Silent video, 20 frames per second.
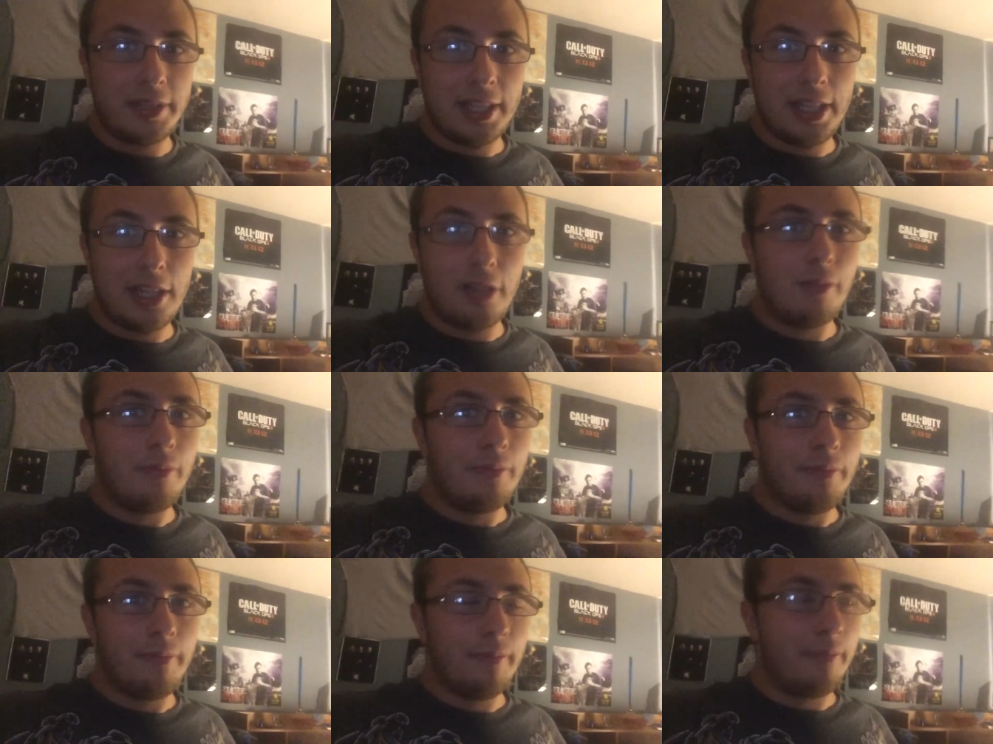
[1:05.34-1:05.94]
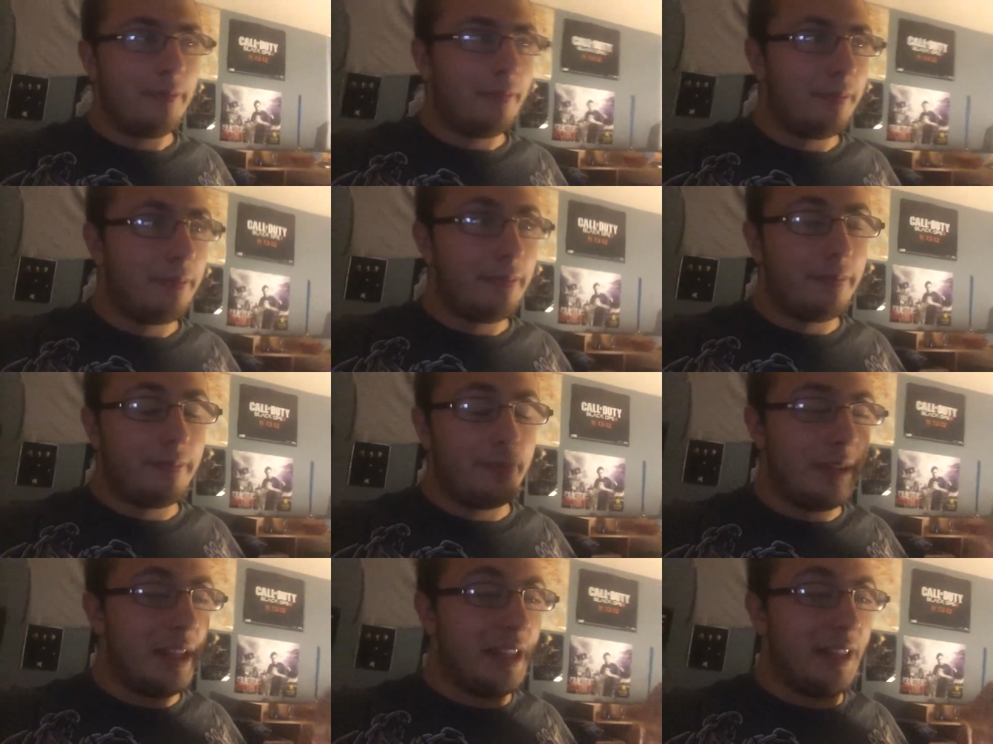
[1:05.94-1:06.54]
us out.
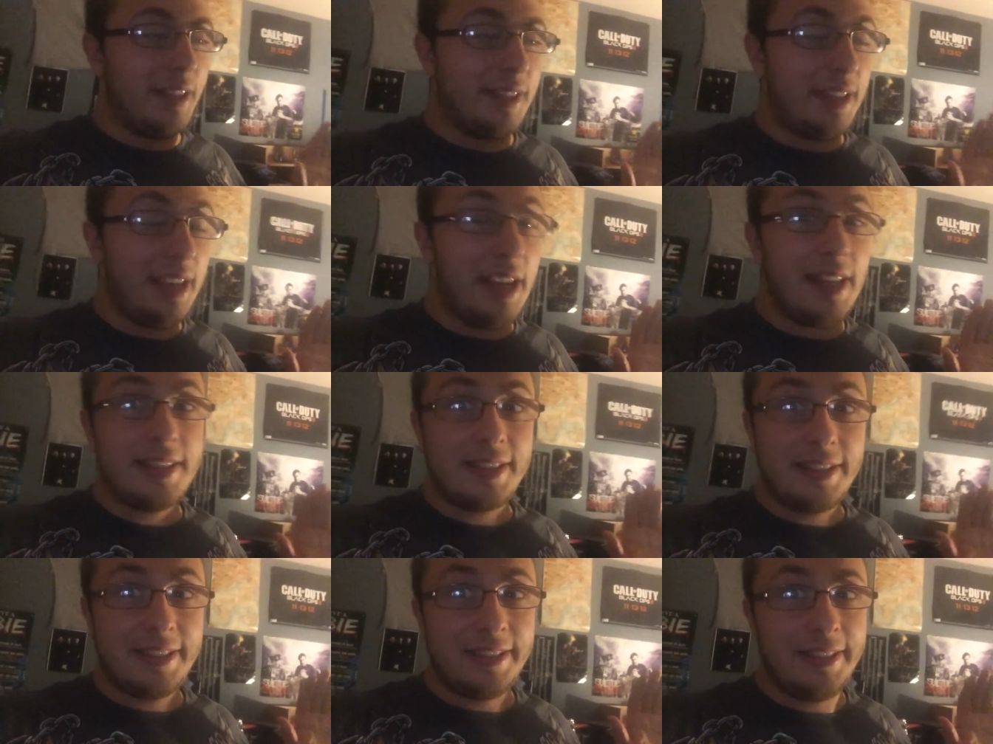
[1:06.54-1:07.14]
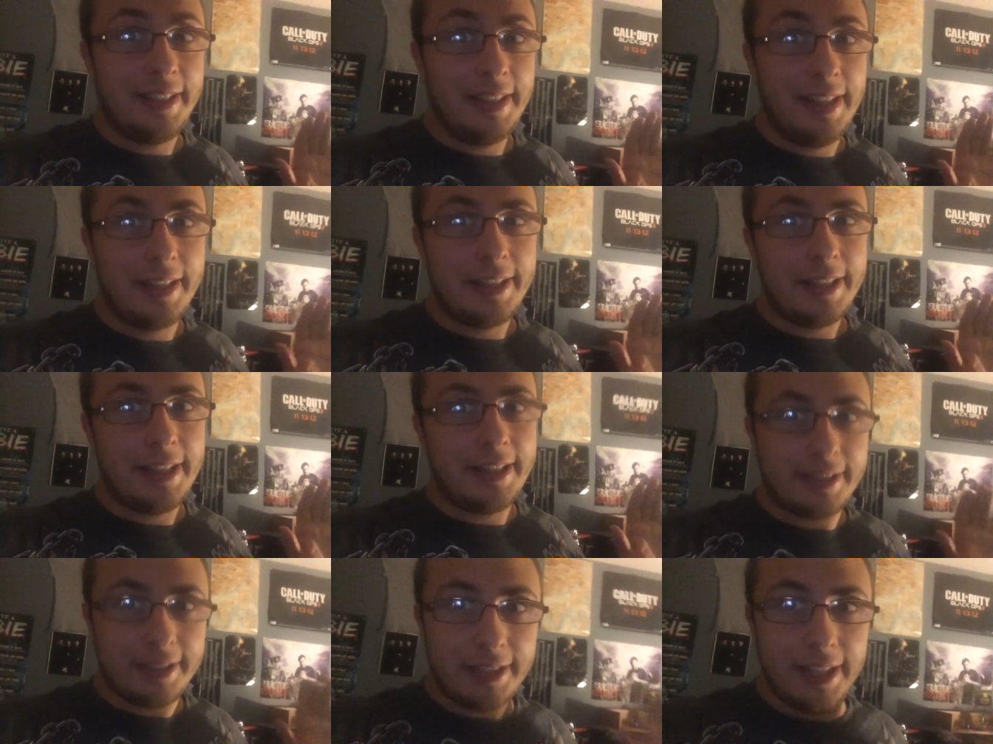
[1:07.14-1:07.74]
It's it's it's
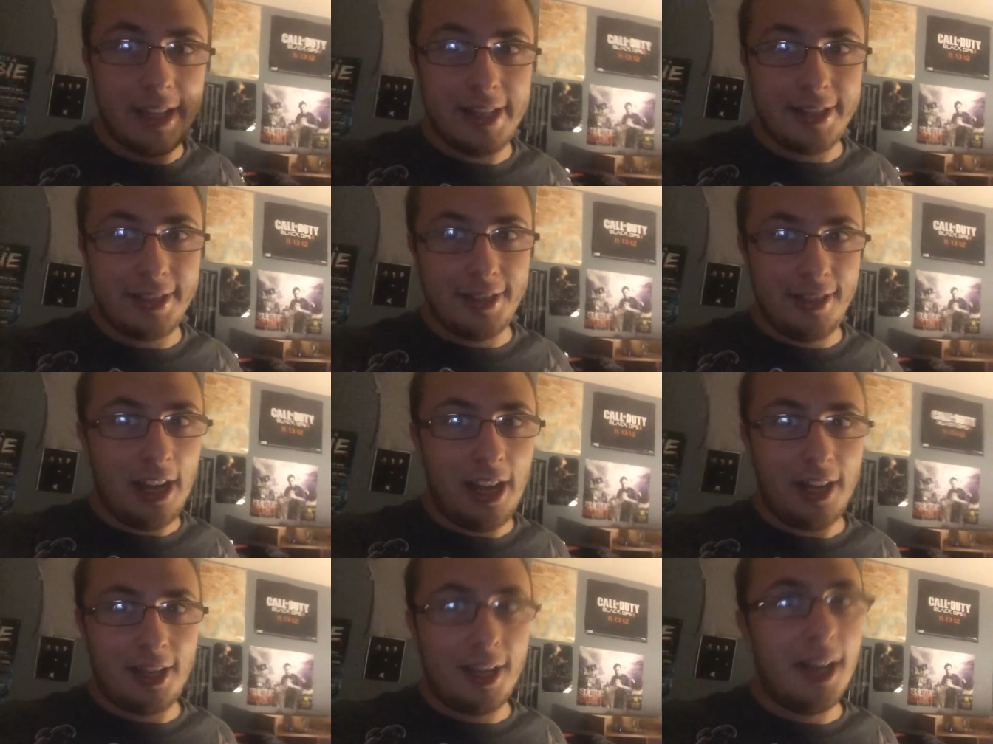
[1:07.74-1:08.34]
it's it's not